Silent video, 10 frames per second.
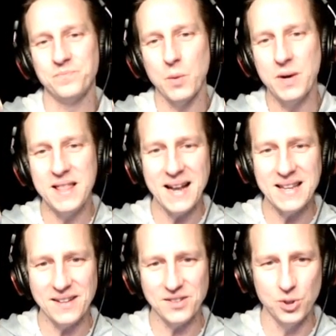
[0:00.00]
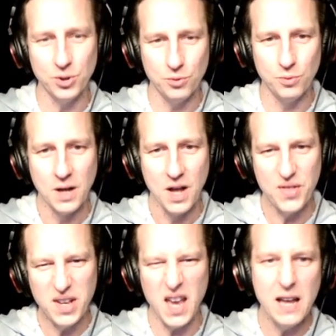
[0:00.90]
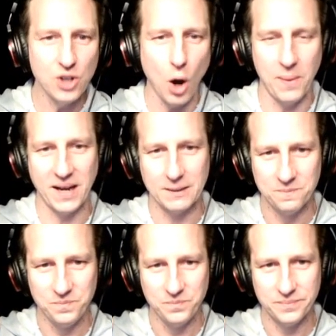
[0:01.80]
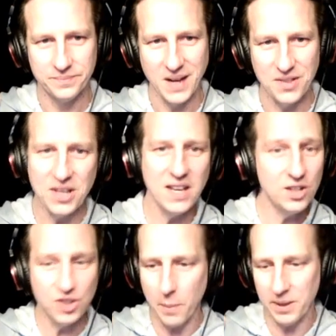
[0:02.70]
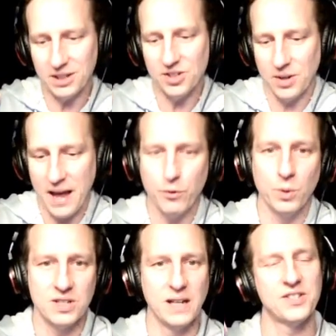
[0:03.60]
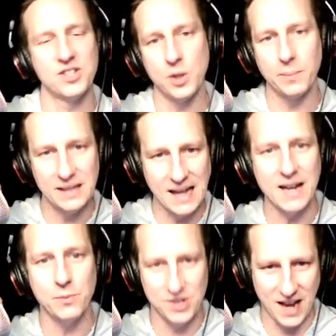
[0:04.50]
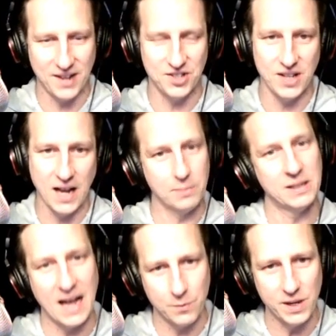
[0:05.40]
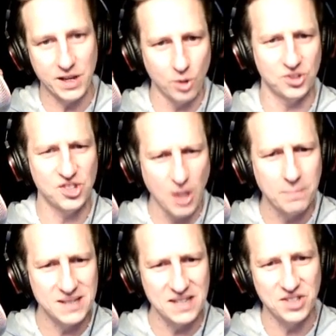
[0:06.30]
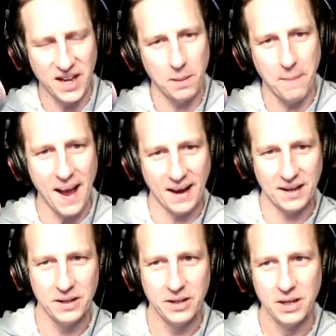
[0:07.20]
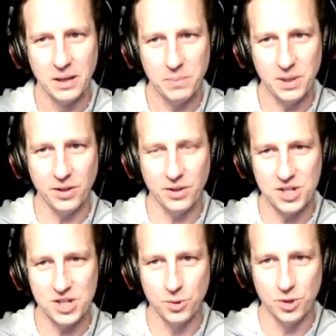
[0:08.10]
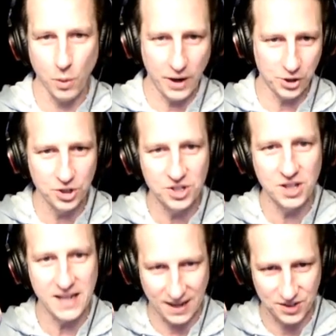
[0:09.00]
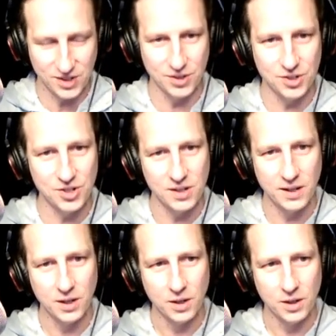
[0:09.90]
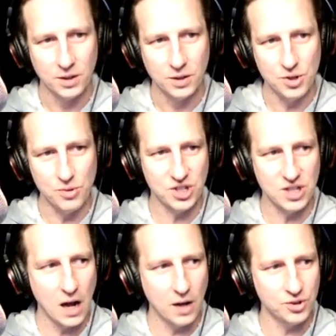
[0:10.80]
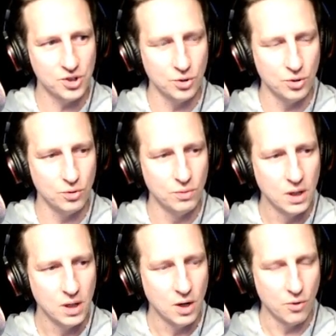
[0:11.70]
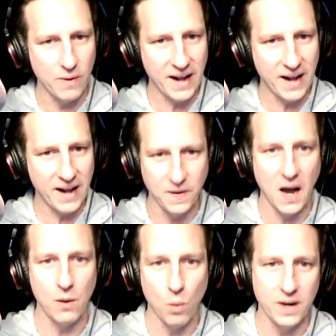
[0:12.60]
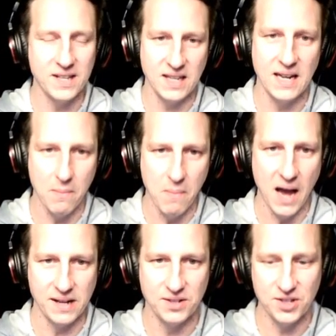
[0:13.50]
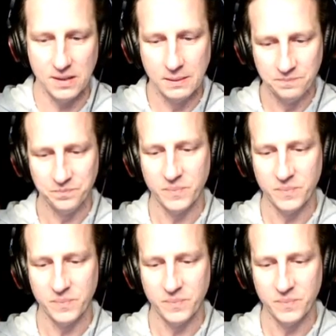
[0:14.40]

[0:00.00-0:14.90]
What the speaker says: We then get to the key topic that's on everyone's list. So I'm glad it was asked, and I'm glad we got some detail back, because through the questions and the answers, you start to ratify what is in our minds.